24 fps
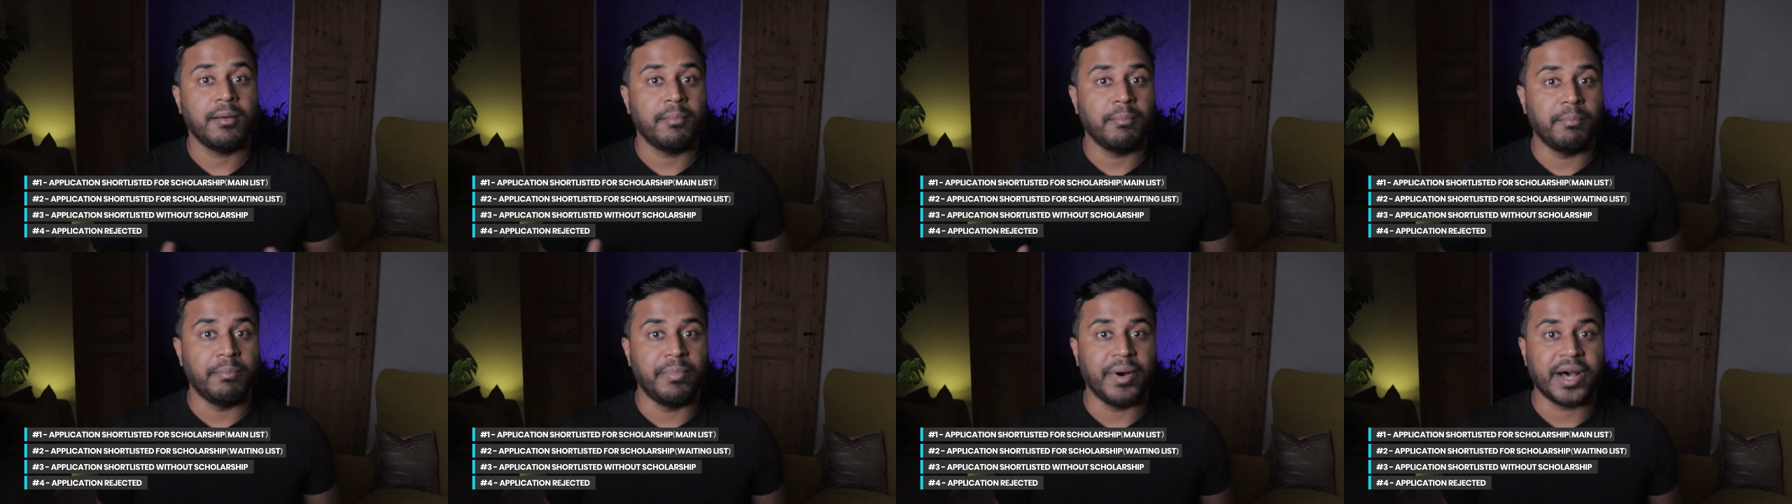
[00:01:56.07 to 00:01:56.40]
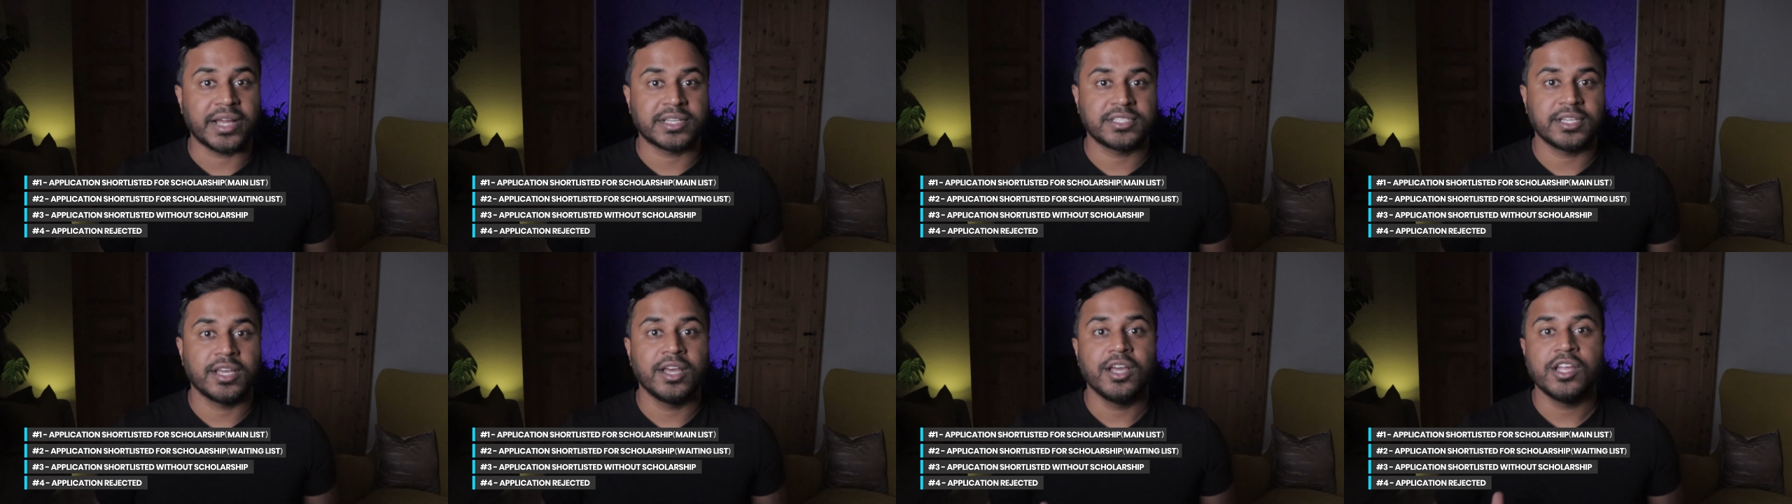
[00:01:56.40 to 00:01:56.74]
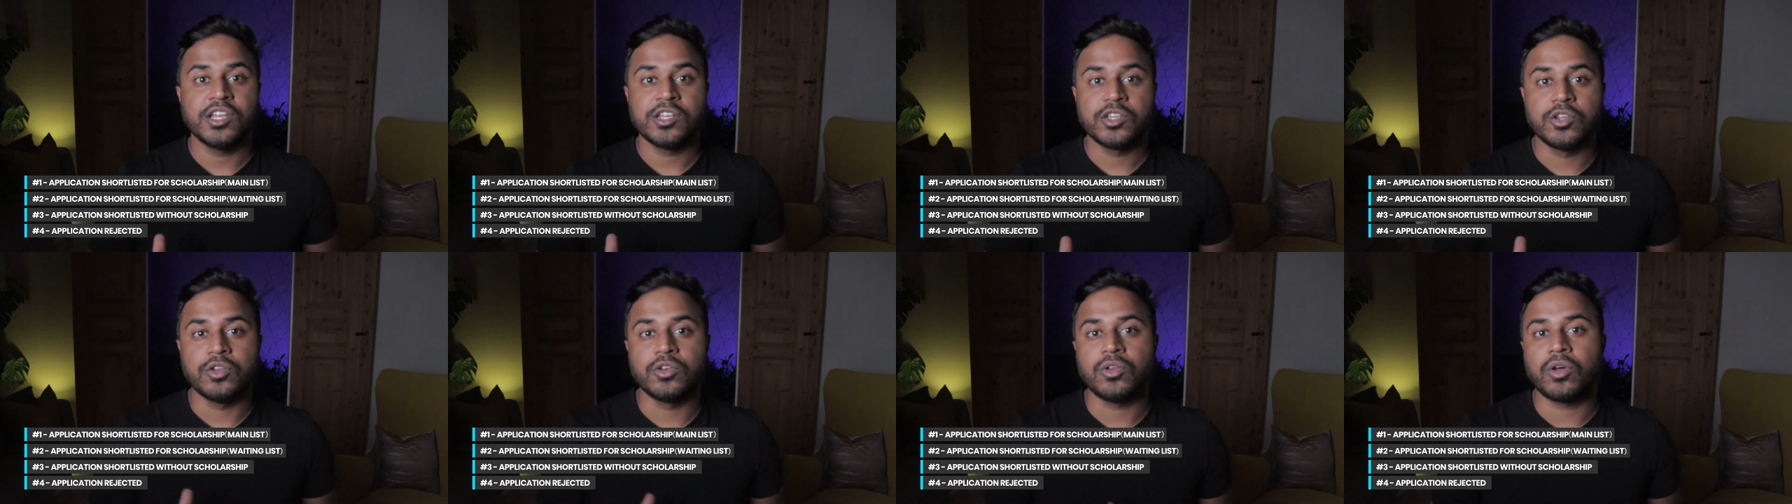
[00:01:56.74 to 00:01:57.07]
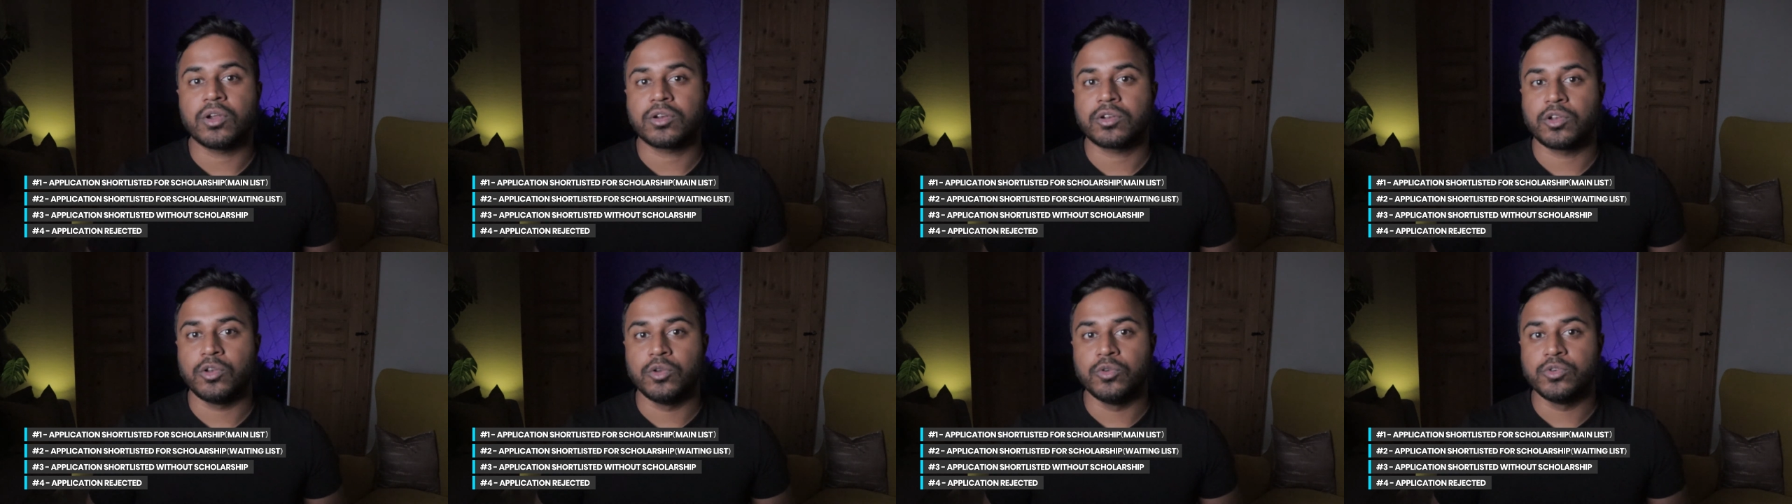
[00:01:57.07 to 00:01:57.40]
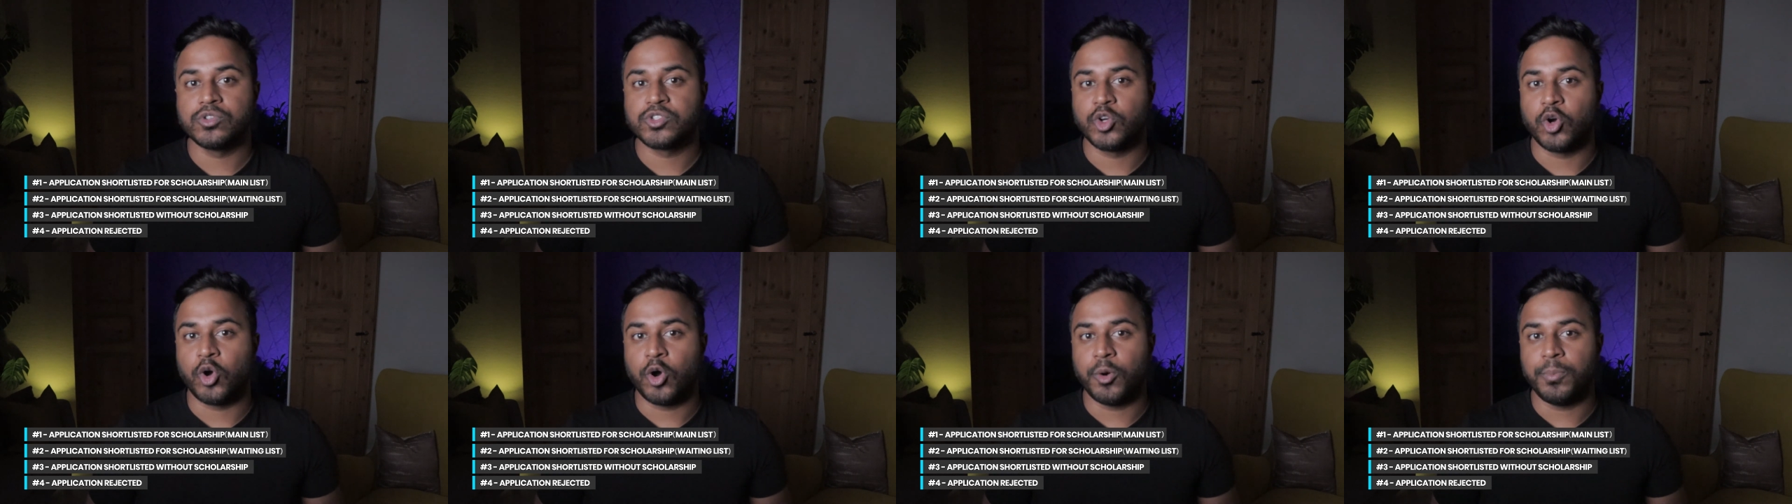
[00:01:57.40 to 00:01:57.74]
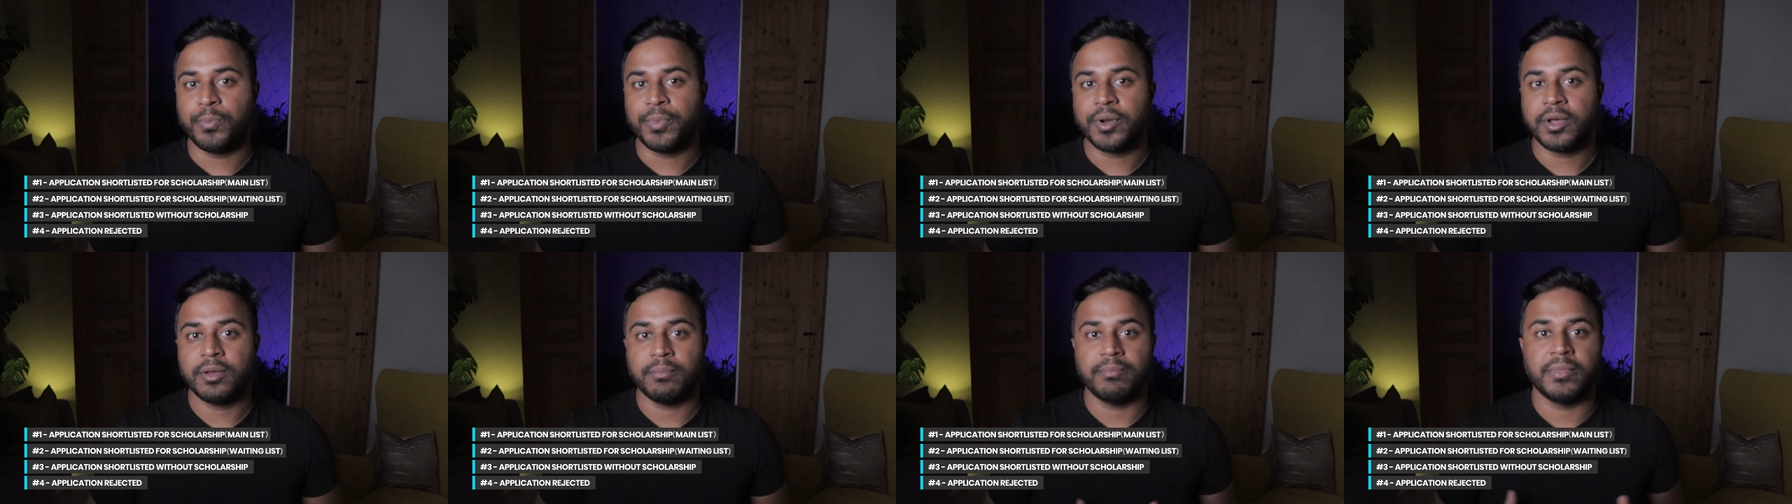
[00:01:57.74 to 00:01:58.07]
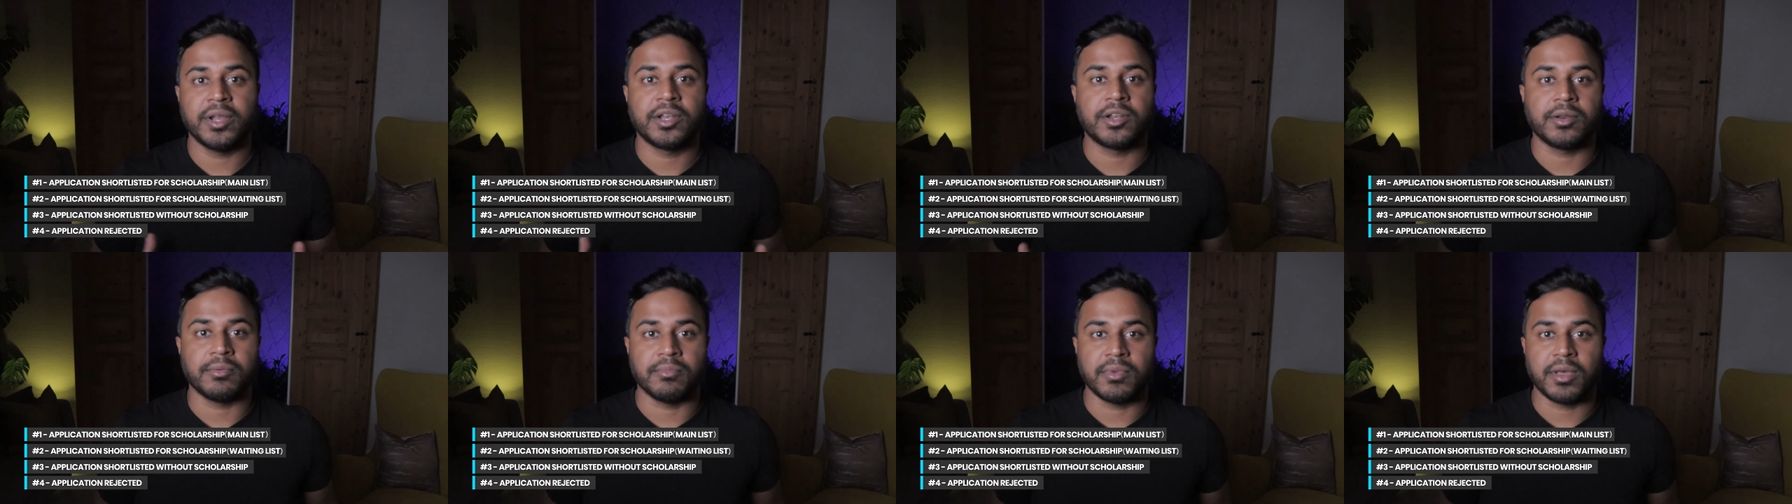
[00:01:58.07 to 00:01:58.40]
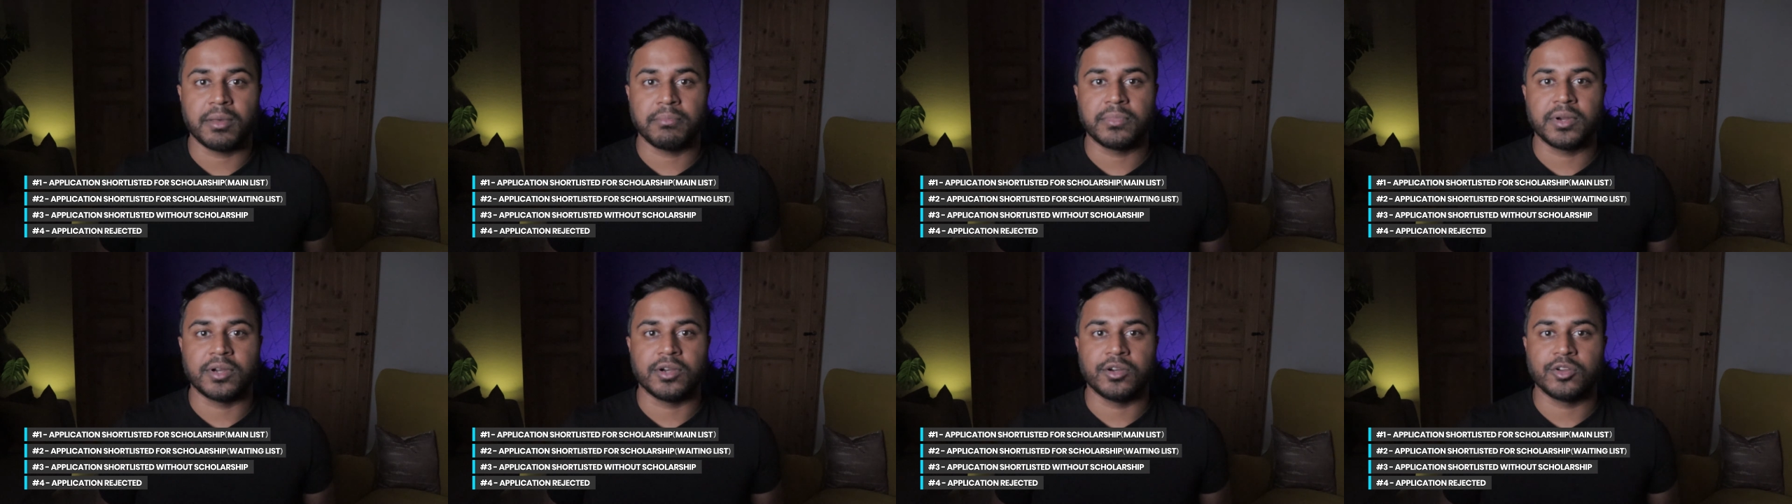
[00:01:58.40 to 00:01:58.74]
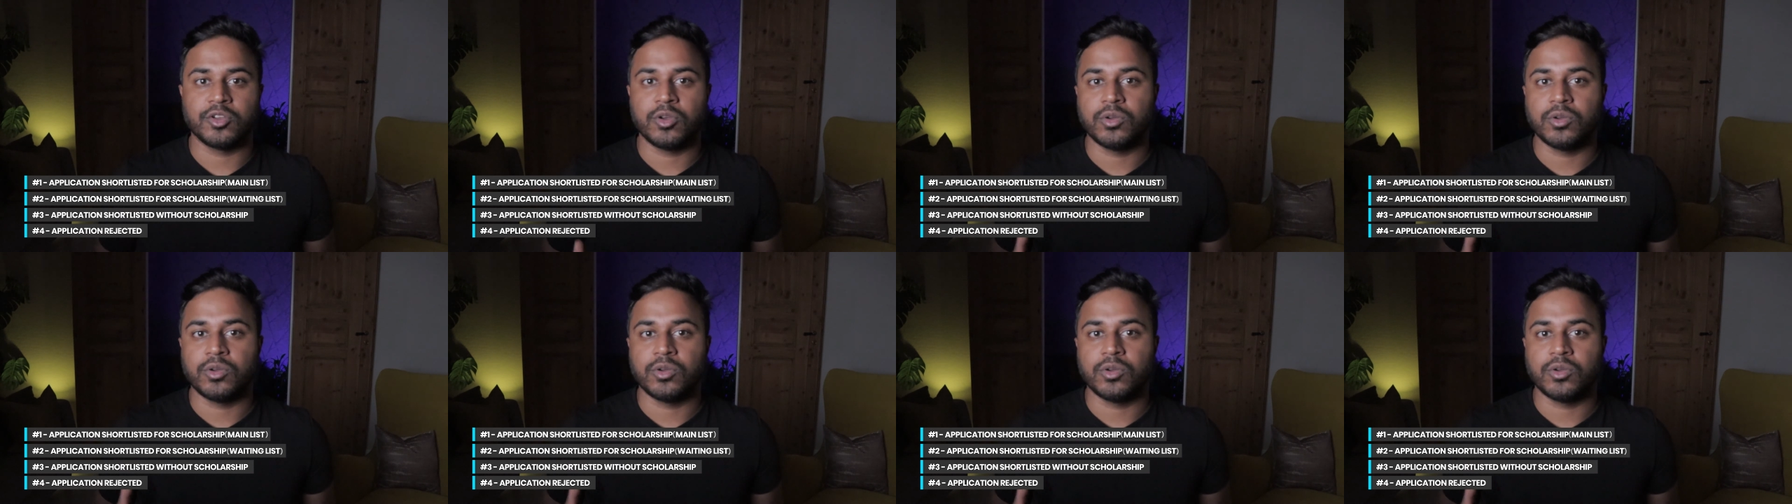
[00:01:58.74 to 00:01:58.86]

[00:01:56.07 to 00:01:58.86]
But do not lose hope but remember,